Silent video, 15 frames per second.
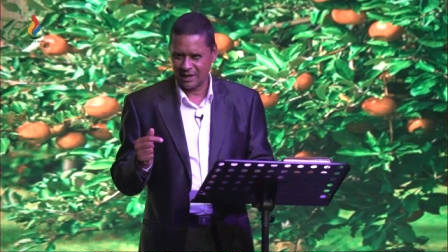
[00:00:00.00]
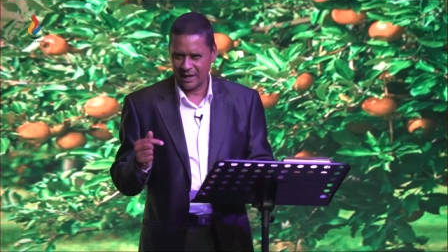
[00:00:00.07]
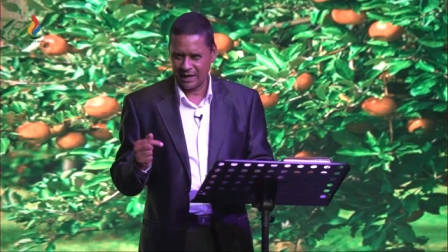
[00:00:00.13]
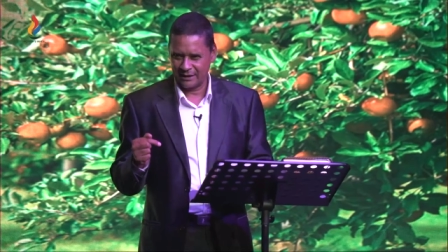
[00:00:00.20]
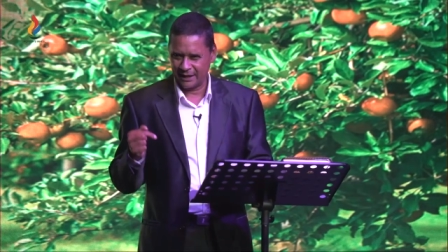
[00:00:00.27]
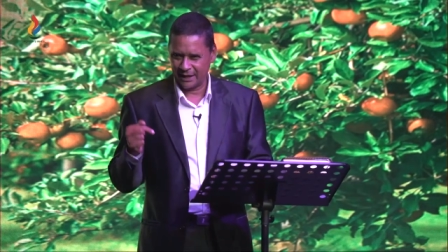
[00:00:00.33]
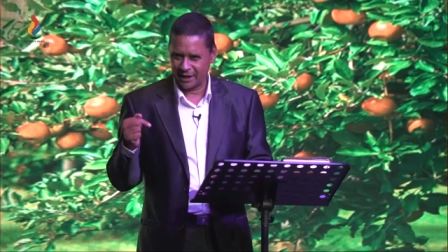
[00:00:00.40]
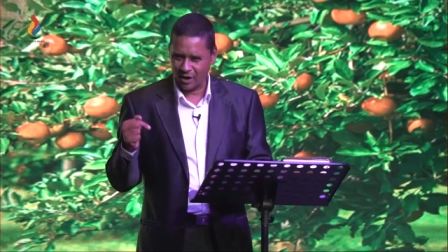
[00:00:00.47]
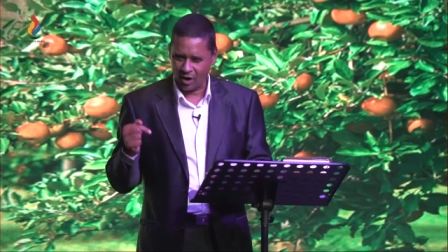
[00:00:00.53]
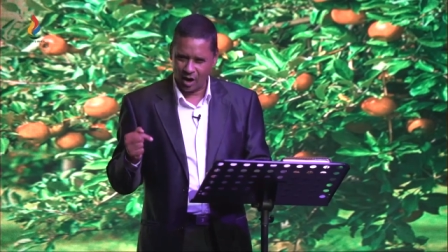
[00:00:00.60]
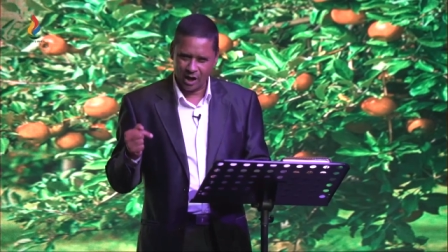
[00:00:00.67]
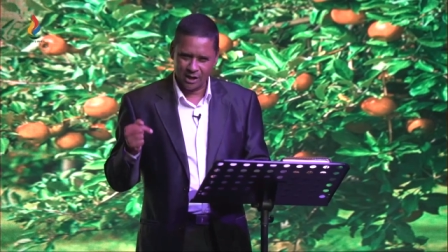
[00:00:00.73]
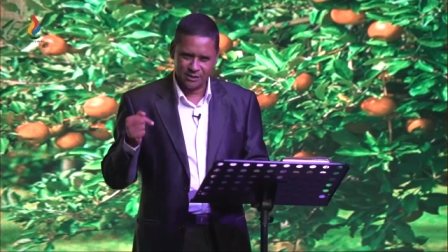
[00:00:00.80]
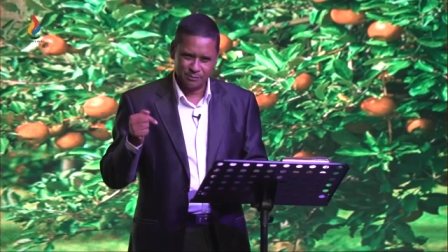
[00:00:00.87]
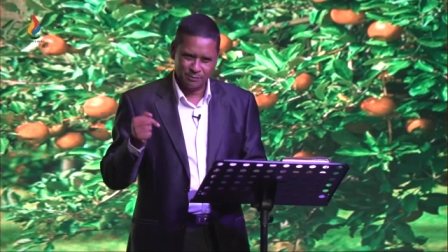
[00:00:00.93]
and they
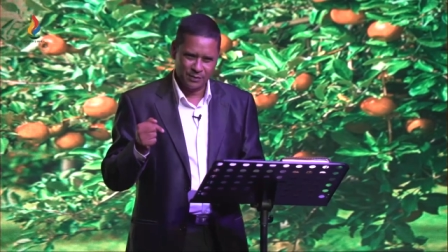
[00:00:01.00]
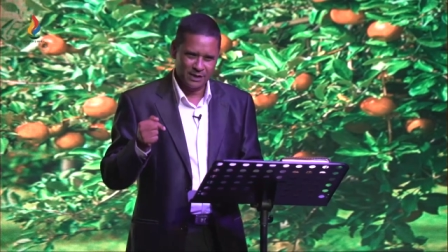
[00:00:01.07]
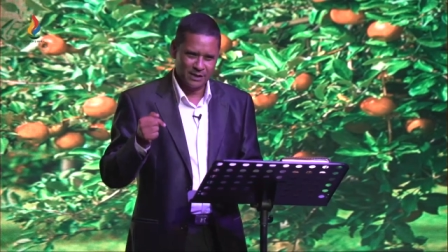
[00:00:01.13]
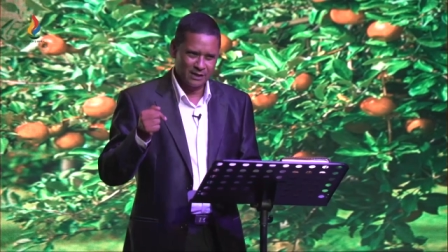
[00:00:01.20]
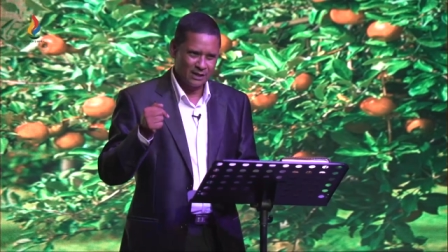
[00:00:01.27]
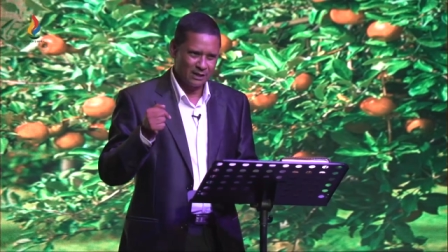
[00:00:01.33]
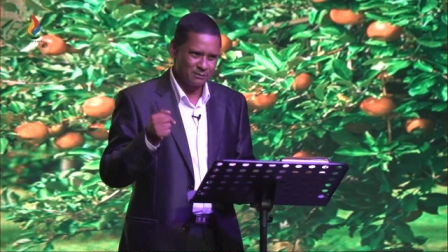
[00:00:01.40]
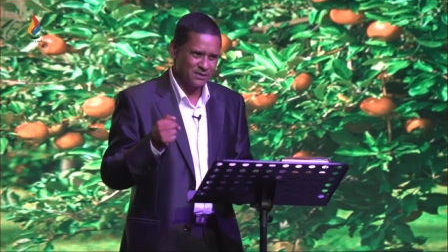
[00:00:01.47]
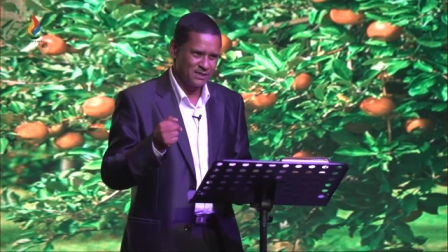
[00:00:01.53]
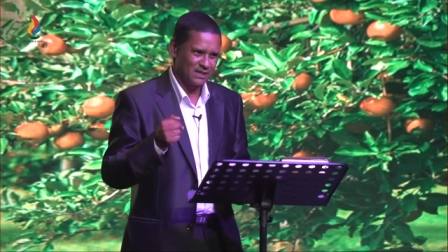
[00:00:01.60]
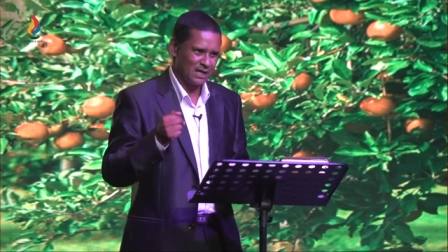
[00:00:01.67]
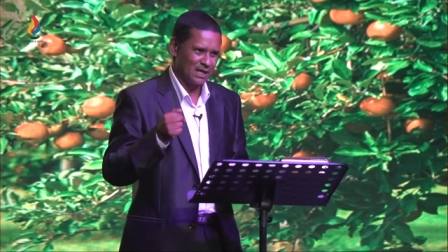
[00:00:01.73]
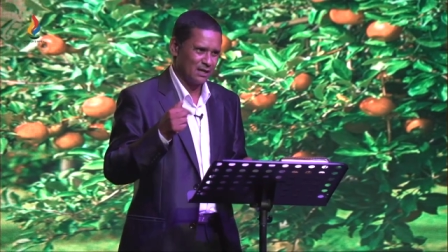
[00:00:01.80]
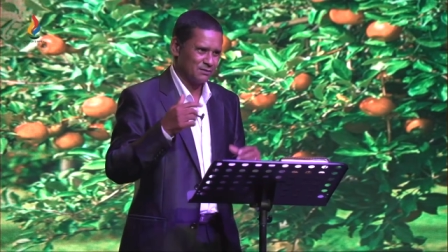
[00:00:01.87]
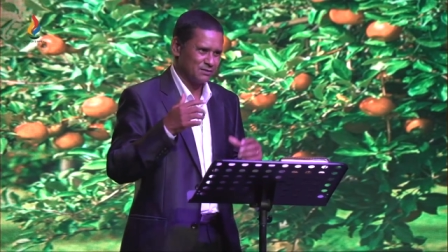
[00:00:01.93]
can't bring
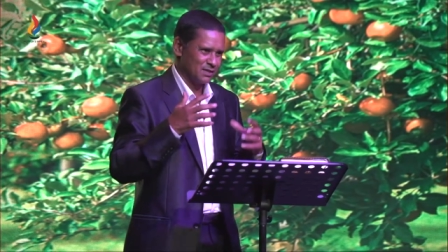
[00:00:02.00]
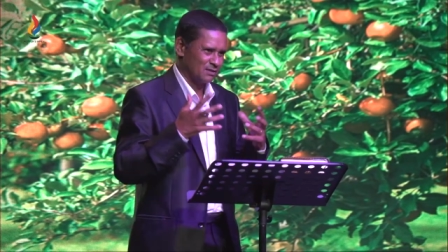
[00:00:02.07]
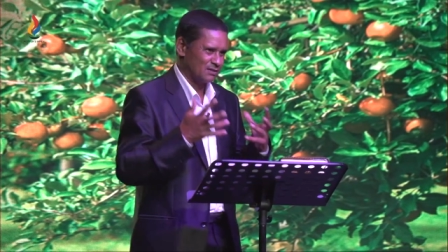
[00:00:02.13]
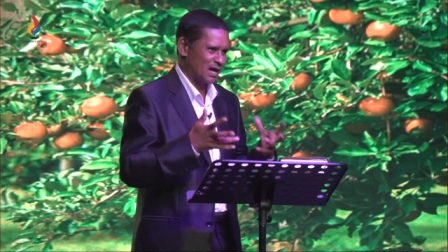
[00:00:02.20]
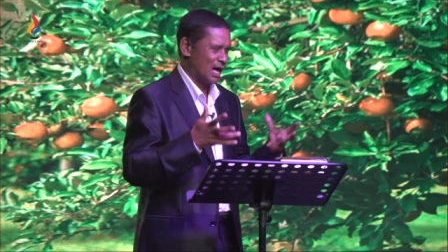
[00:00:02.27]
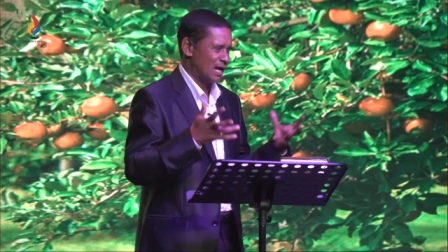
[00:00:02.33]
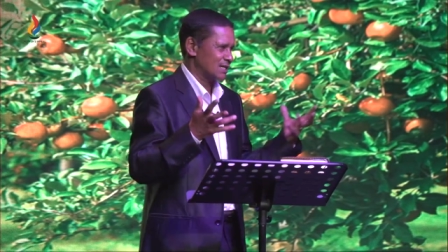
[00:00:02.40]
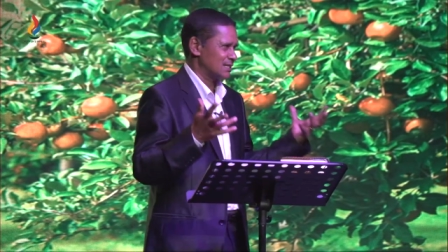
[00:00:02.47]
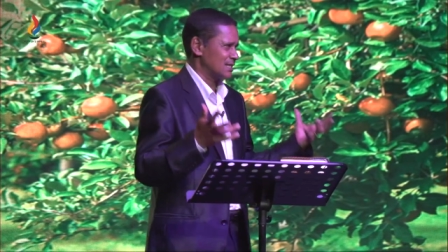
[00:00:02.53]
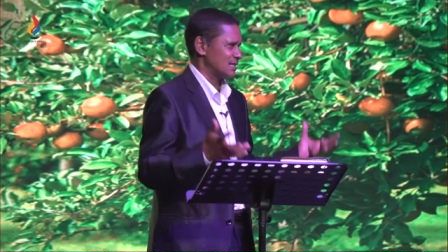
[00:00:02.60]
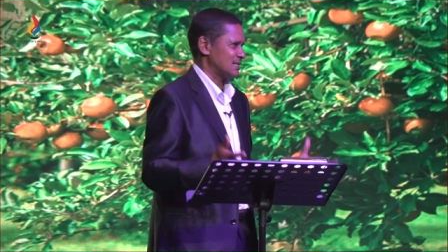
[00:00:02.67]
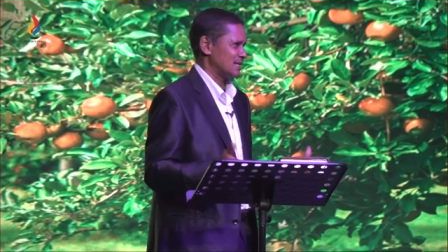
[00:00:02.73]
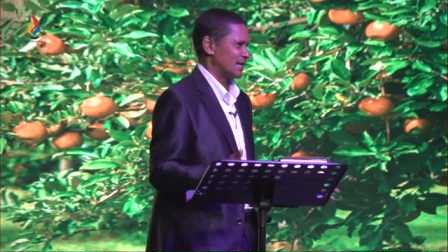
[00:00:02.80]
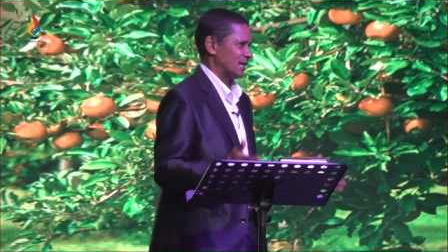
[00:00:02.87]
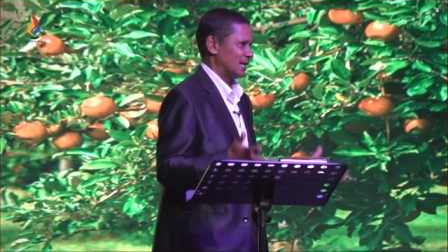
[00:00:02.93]
themselves around to
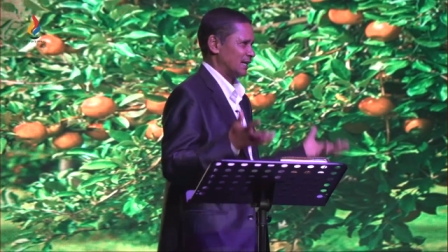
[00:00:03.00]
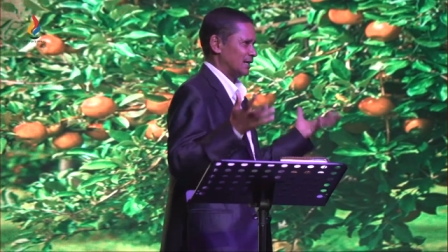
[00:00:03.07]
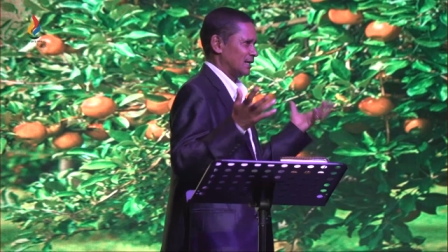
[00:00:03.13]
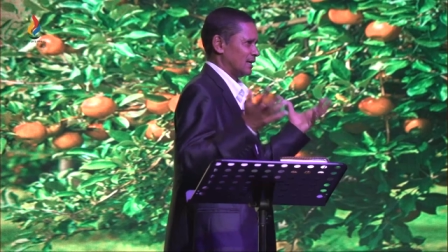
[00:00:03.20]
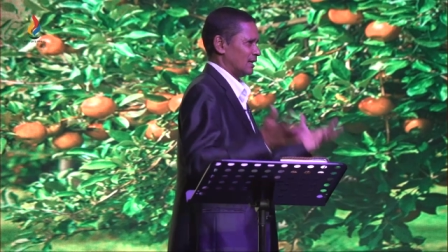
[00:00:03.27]
saying,